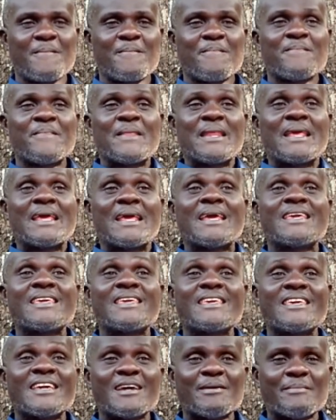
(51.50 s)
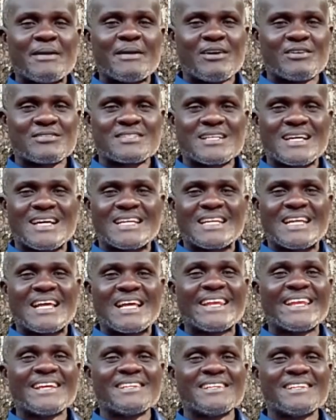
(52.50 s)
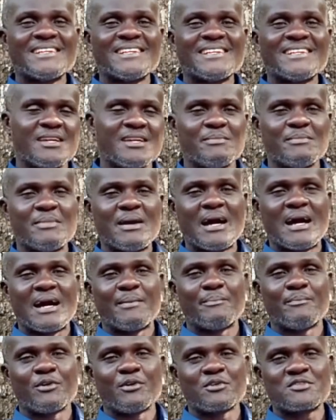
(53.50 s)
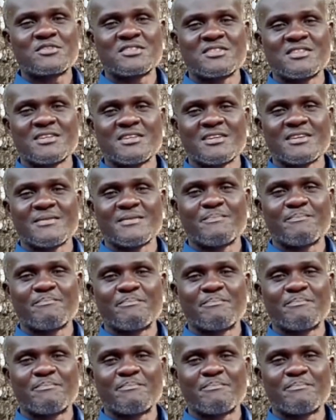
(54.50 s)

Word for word: came out and allegedly named him amongst the